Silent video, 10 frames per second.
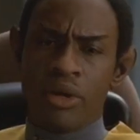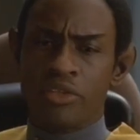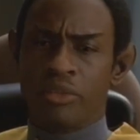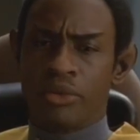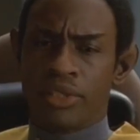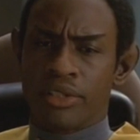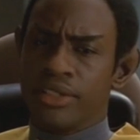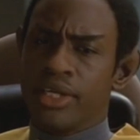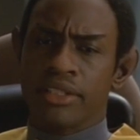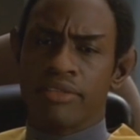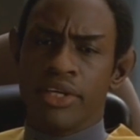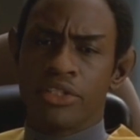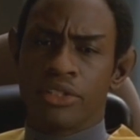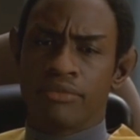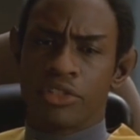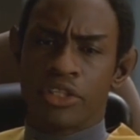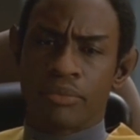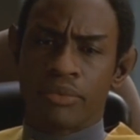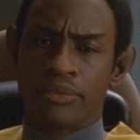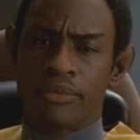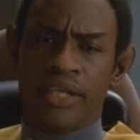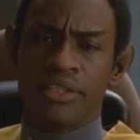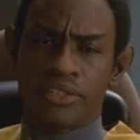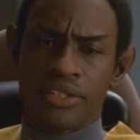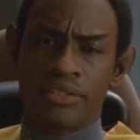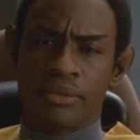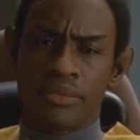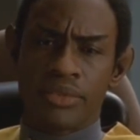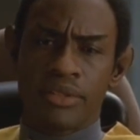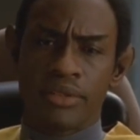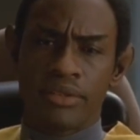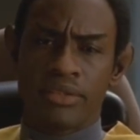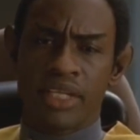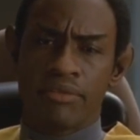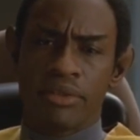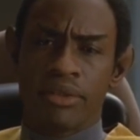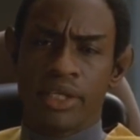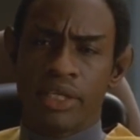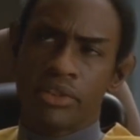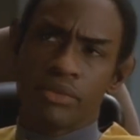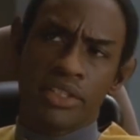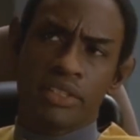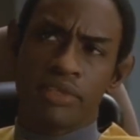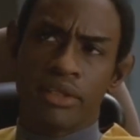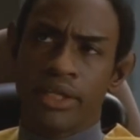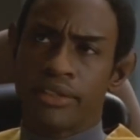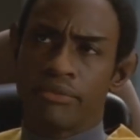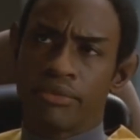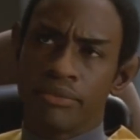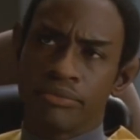possible that the deactivation of the ship and its systems severed the link with the rest of the collective.